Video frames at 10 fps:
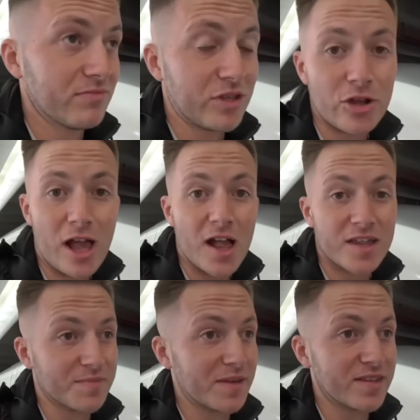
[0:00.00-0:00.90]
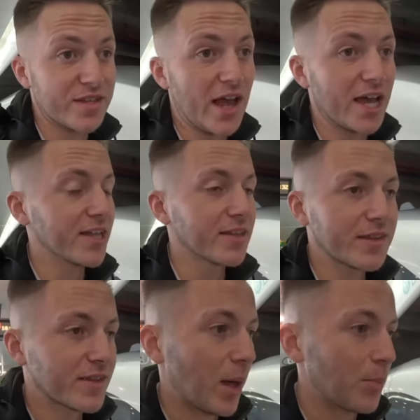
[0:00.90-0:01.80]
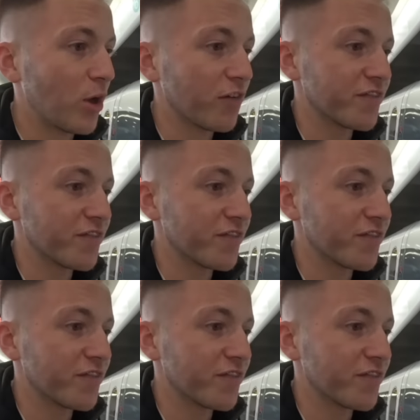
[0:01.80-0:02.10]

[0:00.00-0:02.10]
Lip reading: Don't ask me the science. I'm not a